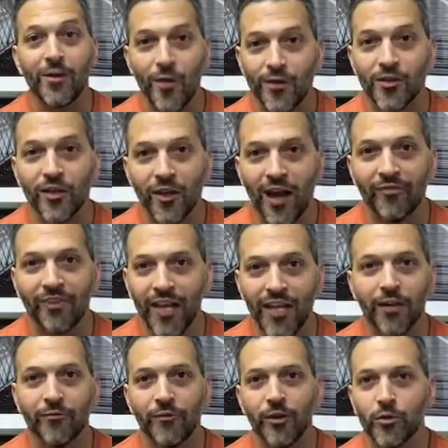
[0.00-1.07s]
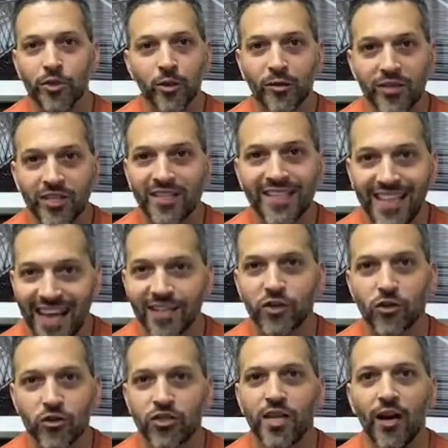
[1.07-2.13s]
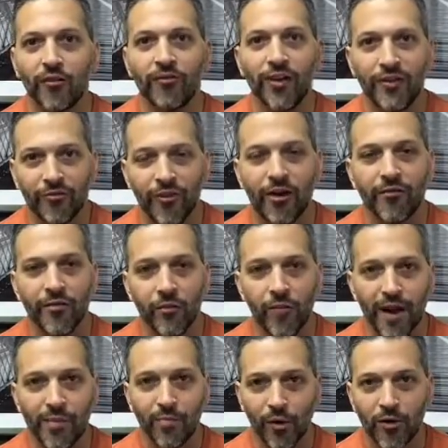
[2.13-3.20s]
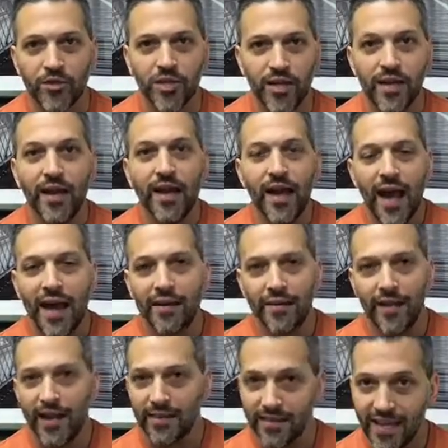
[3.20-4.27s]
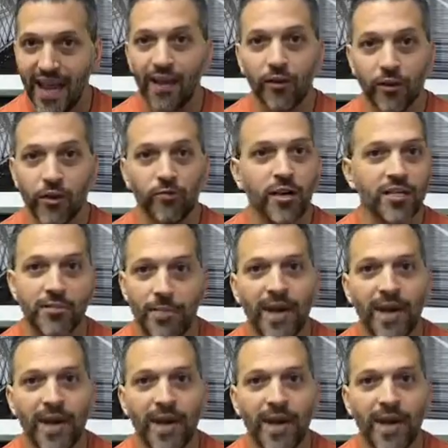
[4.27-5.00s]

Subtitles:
You still have to interview. So just get yourself in front of the right person and tailor your resume.